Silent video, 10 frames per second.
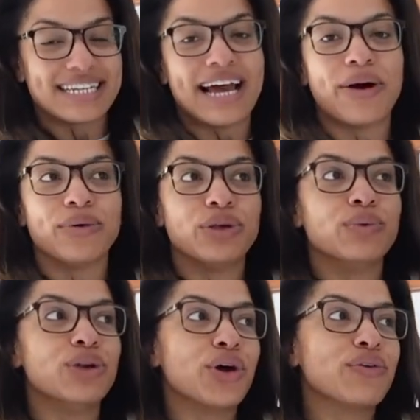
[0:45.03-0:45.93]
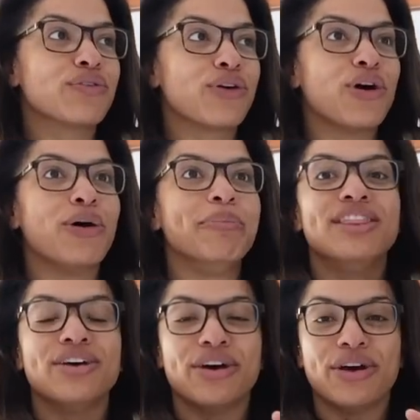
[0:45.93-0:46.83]
Now you will know from
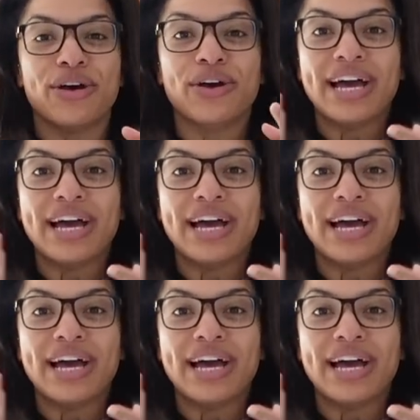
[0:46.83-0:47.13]
the